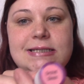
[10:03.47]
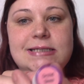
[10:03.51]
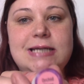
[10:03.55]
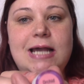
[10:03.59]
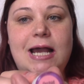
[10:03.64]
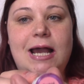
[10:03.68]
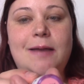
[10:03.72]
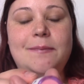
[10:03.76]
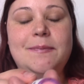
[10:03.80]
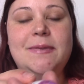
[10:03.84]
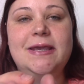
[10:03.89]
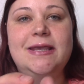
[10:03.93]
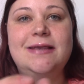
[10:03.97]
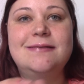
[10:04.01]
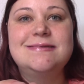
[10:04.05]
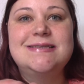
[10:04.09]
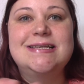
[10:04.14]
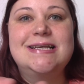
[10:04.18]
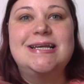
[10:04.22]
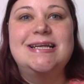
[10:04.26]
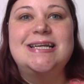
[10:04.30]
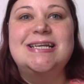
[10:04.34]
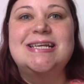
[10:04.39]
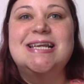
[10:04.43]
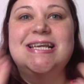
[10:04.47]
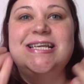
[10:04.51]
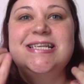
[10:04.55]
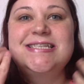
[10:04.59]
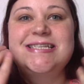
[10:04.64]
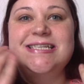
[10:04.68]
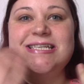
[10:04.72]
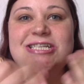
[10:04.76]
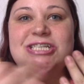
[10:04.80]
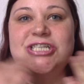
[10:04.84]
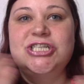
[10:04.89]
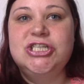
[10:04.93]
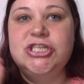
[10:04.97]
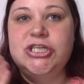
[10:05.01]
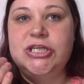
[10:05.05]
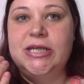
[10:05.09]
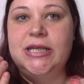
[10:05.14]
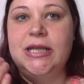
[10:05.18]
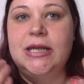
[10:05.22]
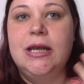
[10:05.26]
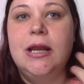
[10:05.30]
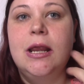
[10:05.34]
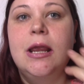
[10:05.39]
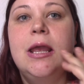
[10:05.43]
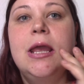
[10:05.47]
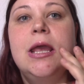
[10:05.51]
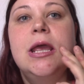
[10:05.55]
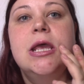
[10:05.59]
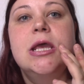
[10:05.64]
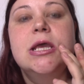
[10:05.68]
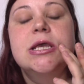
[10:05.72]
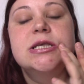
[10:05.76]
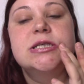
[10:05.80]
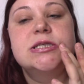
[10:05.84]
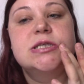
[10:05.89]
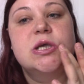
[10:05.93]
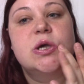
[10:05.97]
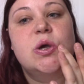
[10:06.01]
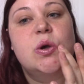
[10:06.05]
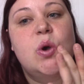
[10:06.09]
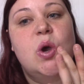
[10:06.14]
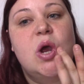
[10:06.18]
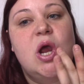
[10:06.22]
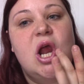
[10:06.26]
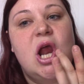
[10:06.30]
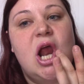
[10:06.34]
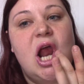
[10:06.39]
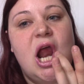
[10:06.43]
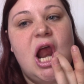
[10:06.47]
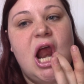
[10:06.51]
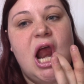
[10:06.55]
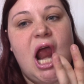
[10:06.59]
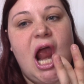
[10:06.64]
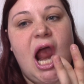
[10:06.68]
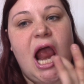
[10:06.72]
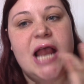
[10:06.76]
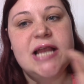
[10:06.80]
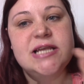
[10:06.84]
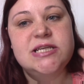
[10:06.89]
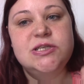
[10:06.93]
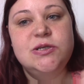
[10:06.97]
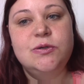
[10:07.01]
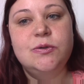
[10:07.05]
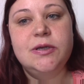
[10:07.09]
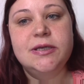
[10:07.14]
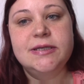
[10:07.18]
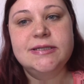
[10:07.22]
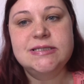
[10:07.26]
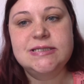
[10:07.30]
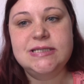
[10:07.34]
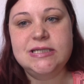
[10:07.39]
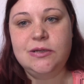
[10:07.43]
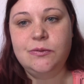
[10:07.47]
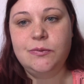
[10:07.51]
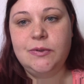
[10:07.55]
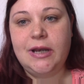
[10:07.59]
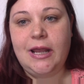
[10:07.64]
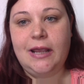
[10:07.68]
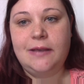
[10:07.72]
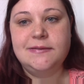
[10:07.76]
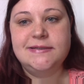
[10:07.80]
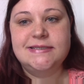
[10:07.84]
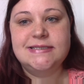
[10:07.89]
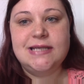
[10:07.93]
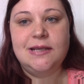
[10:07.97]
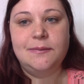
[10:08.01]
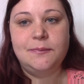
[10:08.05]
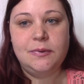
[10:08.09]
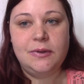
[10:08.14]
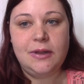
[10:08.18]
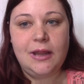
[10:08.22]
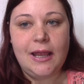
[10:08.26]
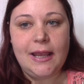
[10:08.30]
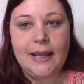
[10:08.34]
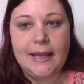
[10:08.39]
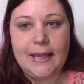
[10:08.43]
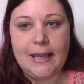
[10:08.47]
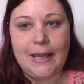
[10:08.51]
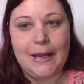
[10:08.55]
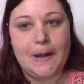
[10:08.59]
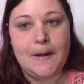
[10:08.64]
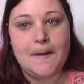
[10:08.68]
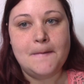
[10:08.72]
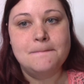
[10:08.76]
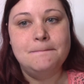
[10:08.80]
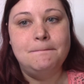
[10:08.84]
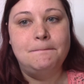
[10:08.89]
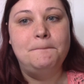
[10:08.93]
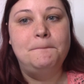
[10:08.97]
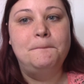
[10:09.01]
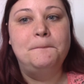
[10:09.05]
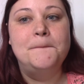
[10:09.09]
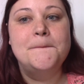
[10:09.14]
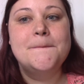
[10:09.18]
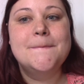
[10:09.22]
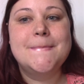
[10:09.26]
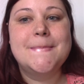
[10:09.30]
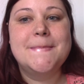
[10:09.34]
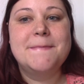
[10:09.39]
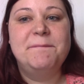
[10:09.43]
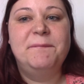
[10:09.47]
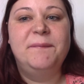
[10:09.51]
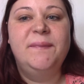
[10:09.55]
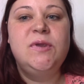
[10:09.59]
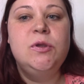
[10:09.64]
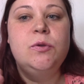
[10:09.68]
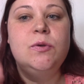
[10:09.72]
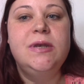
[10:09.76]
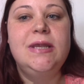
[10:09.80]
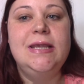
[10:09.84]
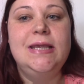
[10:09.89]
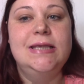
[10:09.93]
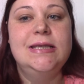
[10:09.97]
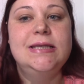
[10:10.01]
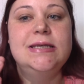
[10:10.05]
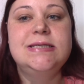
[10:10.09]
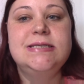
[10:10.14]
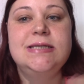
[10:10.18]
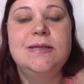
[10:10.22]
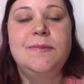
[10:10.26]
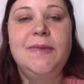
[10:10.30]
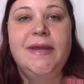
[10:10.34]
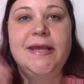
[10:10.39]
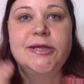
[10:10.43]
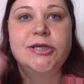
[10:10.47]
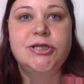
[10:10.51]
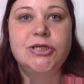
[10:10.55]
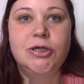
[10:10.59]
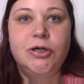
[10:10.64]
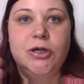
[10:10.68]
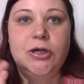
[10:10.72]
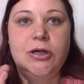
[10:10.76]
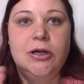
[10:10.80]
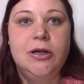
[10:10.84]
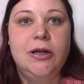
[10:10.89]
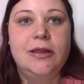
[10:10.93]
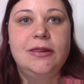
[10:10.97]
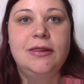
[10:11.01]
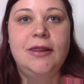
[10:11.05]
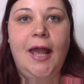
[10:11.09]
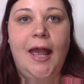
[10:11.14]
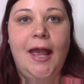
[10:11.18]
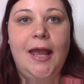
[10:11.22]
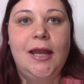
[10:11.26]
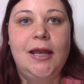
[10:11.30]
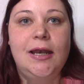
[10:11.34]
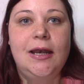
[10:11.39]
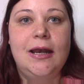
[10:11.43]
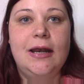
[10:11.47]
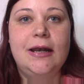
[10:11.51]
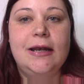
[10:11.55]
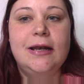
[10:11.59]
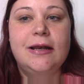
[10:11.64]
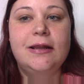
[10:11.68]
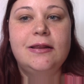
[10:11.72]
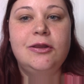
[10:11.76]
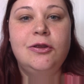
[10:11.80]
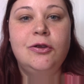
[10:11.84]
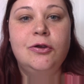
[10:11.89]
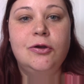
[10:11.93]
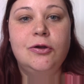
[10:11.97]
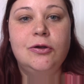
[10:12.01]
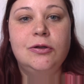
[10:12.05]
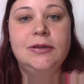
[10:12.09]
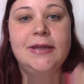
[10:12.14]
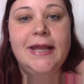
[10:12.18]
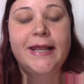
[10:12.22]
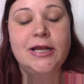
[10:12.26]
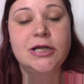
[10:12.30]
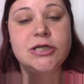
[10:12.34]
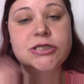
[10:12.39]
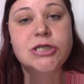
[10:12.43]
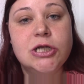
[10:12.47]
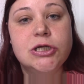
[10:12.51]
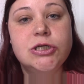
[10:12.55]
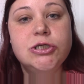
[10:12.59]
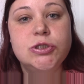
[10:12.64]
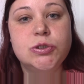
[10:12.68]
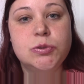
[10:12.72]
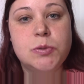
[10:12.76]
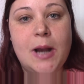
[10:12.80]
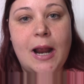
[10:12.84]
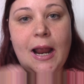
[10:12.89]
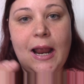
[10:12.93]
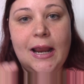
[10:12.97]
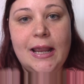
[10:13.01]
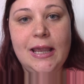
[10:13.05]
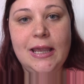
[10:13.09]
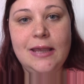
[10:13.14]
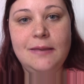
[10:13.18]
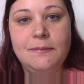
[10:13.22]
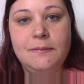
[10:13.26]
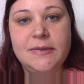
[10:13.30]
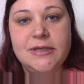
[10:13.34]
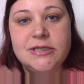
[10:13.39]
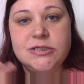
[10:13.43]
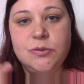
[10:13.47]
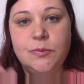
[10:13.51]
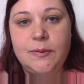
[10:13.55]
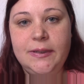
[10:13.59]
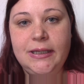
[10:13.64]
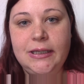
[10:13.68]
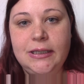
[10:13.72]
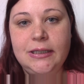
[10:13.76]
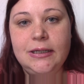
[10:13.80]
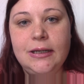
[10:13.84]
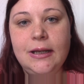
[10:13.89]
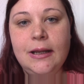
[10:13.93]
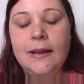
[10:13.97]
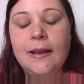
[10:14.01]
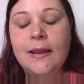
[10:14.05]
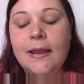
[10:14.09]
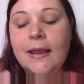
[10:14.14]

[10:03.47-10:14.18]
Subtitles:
top. It gives it a nice sheen. So as you could see when I was applying, you need to make sure that your layers are dry in between,